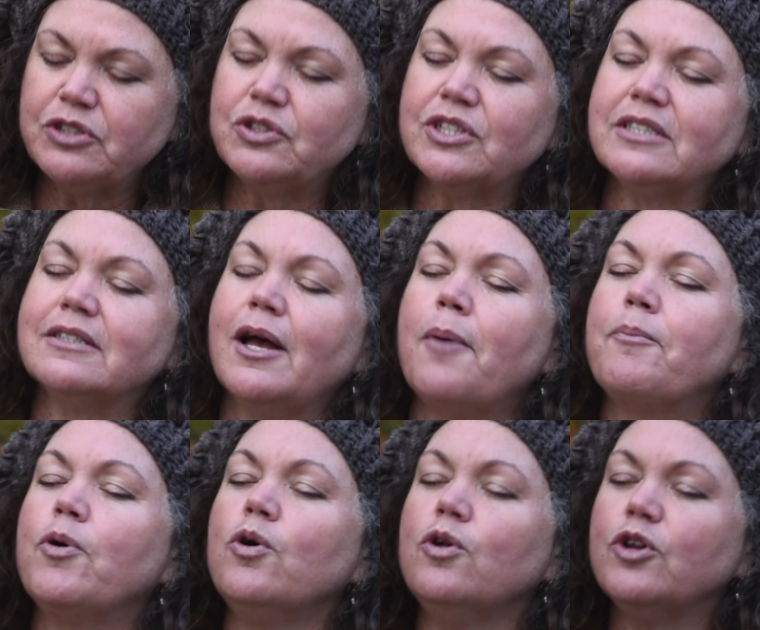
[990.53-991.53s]
You just
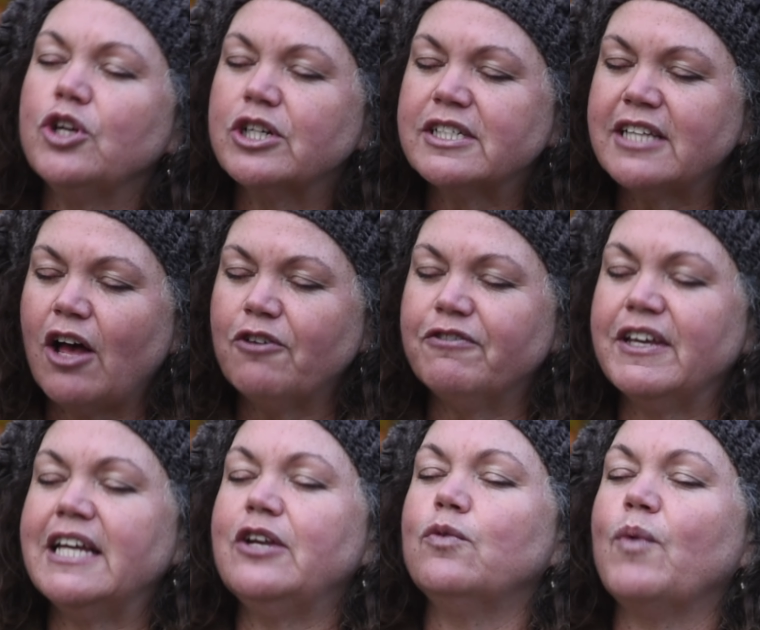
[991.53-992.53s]
pull yourself
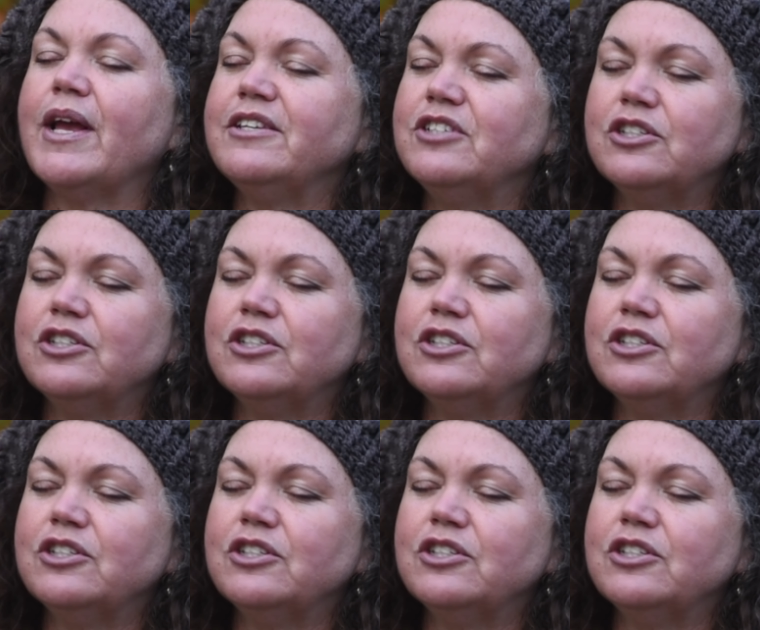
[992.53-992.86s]
in ways